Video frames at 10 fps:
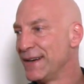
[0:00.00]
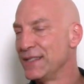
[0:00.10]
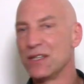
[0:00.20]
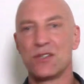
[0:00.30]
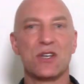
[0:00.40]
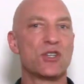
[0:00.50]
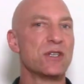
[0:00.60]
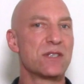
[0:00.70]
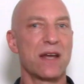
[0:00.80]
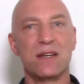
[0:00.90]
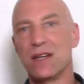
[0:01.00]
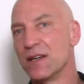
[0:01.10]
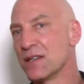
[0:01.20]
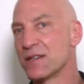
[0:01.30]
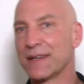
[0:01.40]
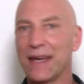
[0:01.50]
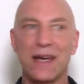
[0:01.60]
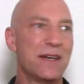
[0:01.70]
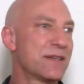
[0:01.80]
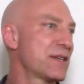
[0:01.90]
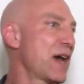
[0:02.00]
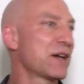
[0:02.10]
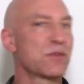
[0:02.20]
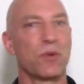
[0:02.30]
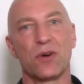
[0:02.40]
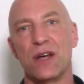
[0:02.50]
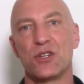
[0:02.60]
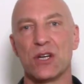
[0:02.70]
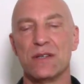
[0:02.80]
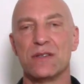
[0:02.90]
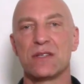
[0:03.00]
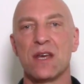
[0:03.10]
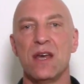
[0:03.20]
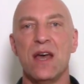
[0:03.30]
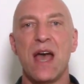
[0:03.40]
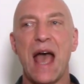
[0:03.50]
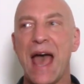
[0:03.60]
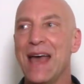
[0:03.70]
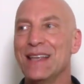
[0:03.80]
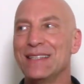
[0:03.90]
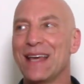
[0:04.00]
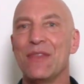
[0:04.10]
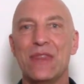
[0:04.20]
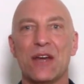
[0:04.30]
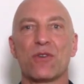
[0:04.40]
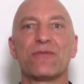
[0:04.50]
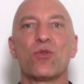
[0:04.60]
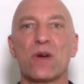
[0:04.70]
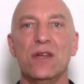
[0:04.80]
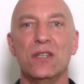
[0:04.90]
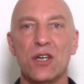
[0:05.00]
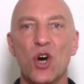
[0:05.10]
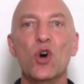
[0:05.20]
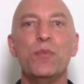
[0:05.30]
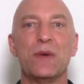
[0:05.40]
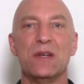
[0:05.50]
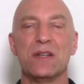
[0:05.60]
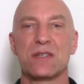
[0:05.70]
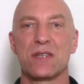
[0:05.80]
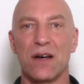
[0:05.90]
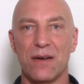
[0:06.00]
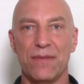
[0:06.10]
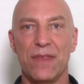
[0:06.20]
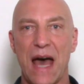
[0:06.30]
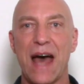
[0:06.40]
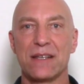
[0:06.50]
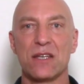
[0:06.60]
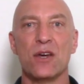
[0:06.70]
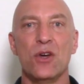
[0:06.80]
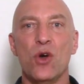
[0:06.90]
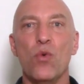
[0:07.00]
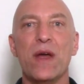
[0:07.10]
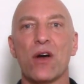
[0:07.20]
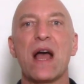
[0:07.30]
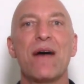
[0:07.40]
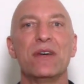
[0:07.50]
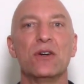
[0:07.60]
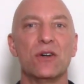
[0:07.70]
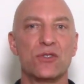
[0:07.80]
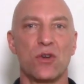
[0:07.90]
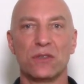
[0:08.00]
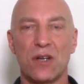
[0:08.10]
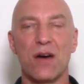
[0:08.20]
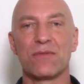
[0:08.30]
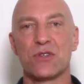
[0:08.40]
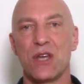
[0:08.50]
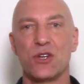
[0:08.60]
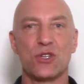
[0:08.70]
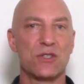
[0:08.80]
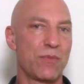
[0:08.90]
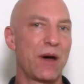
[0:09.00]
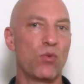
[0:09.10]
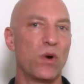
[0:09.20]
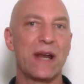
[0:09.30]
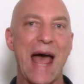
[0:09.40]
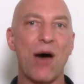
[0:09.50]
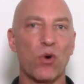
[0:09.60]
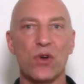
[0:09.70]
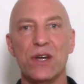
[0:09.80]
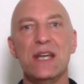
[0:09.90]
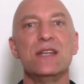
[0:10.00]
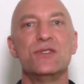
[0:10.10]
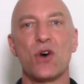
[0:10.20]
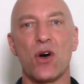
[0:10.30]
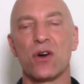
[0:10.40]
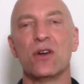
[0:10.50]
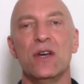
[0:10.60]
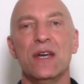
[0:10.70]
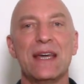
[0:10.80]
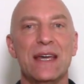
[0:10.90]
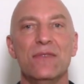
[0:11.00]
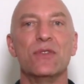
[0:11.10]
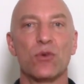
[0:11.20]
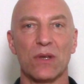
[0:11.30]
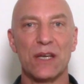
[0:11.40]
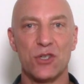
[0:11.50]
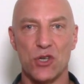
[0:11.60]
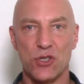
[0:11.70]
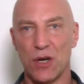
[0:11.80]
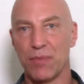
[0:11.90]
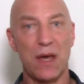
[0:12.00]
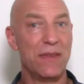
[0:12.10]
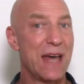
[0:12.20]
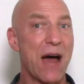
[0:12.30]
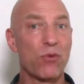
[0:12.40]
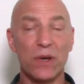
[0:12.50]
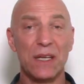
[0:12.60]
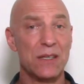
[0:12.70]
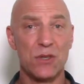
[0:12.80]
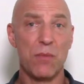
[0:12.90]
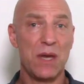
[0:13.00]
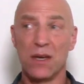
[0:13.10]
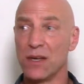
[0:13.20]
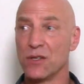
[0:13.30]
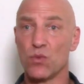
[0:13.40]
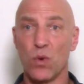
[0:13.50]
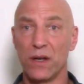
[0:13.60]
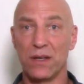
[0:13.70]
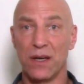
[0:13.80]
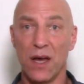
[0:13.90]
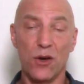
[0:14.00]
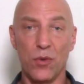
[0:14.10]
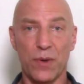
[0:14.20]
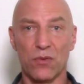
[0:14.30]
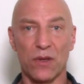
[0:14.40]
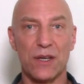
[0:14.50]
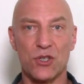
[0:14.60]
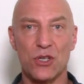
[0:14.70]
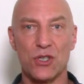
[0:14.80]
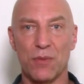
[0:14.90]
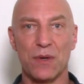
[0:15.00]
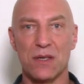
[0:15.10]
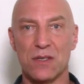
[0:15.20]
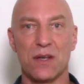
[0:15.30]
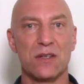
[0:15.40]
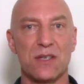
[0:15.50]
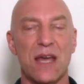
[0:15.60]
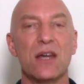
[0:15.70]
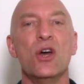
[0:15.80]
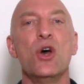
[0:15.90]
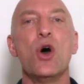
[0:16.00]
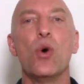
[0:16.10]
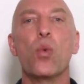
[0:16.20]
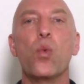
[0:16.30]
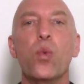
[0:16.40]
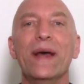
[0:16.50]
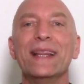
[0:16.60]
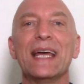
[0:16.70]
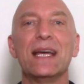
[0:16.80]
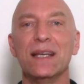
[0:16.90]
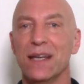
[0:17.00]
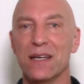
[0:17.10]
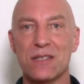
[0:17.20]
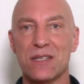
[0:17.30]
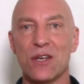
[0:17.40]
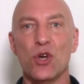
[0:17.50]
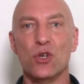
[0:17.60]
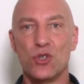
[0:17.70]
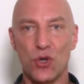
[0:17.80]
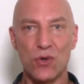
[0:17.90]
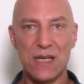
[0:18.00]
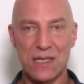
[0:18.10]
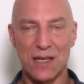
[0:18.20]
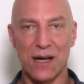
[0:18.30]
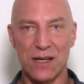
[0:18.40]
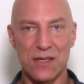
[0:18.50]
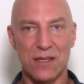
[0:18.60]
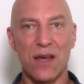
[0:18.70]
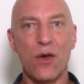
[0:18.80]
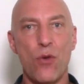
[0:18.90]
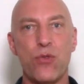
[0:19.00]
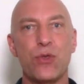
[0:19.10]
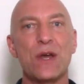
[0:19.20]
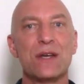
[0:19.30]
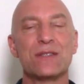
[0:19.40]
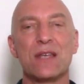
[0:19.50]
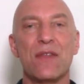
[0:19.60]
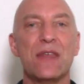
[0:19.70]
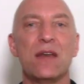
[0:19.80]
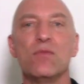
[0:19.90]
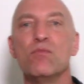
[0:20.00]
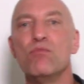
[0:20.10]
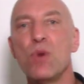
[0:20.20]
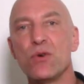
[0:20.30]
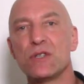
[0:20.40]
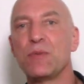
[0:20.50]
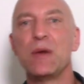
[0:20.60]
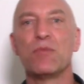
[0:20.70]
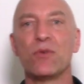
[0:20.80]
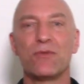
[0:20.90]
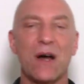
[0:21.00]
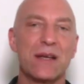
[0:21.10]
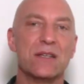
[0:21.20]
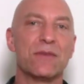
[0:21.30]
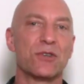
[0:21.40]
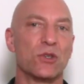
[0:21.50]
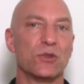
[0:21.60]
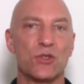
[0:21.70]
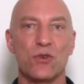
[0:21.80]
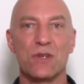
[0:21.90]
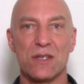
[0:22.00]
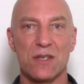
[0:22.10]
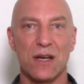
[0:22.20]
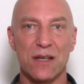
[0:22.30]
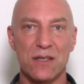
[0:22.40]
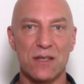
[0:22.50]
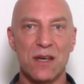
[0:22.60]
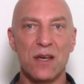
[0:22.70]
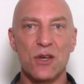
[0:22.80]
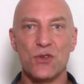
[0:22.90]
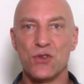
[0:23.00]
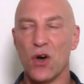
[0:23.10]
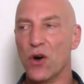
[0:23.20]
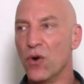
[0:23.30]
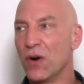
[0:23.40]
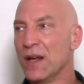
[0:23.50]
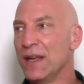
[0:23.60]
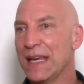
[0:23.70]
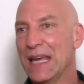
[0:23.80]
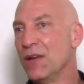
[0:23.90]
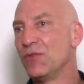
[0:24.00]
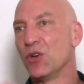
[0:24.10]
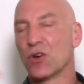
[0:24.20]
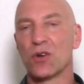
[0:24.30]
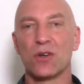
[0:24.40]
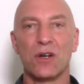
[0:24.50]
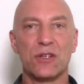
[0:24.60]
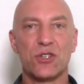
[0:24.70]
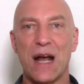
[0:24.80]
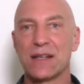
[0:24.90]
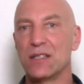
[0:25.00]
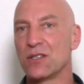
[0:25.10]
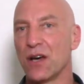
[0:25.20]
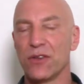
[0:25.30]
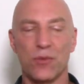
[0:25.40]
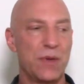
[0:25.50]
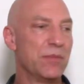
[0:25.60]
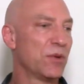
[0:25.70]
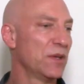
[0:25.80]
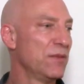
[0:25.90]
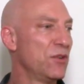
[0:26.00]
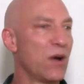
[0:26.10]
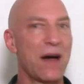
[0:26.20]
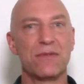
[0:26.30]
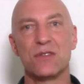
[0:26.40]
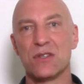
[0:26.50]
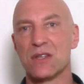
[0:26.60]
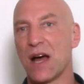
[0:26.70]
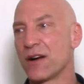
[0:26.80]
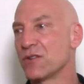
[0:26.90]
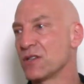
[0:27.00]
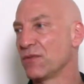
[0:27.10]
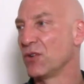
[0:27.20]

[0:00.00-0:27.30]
decisions, ideas, kinks, explorations, and therefore in the openness of that, we are having adult conversations about what our needs are in the relationship. And that really, to me, is what an open relationship is. It is a willingness to discuss things that most people find difficult to discuss. So if you're attracted to other people, if you have desires, if